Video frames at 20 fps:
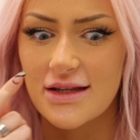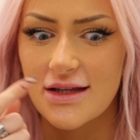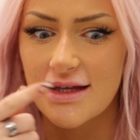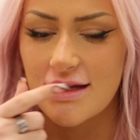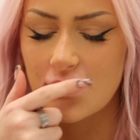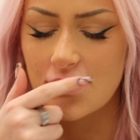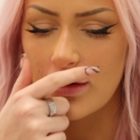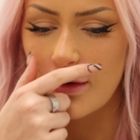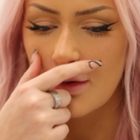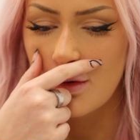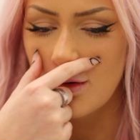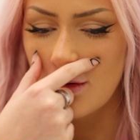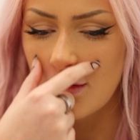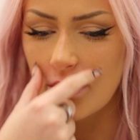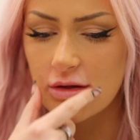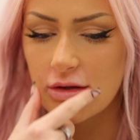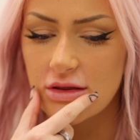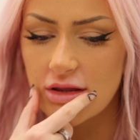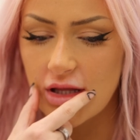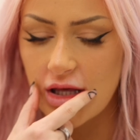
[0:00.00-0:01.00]
it, like the yes.
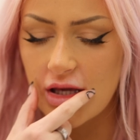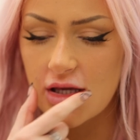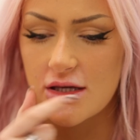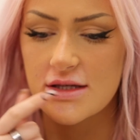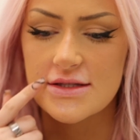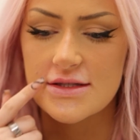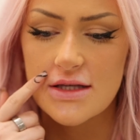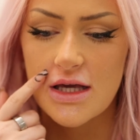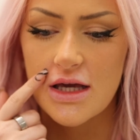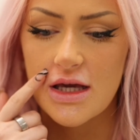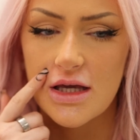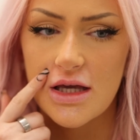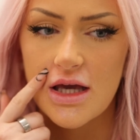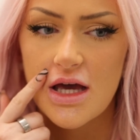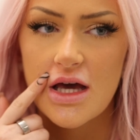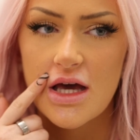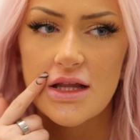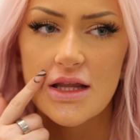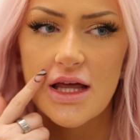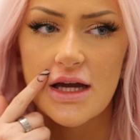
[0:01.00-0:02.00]
whole thing is like,
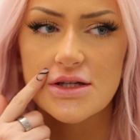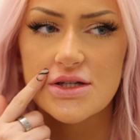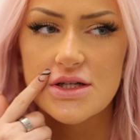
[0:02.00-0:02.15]
yeah. like